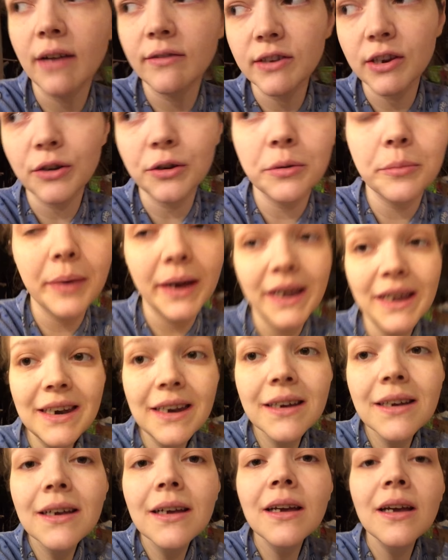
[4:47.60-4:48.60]
I have to go to
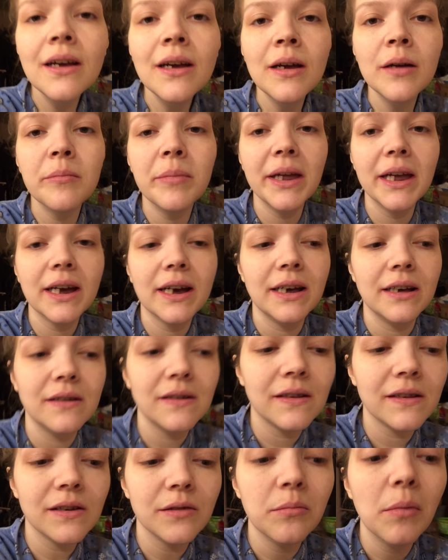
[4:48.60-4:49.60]
bed
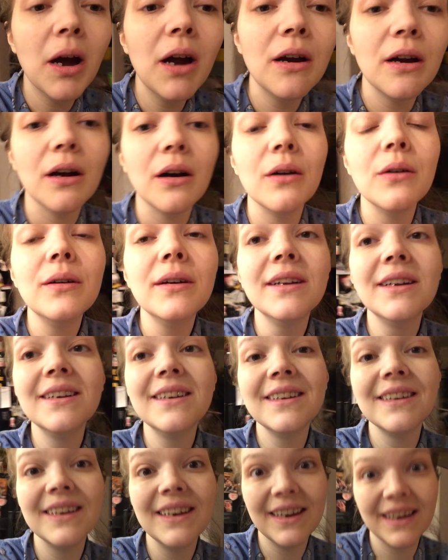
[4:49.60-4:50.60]
because tomorrow
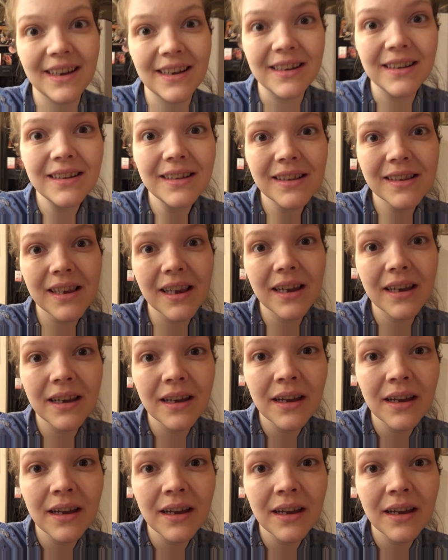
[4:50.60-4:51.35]
is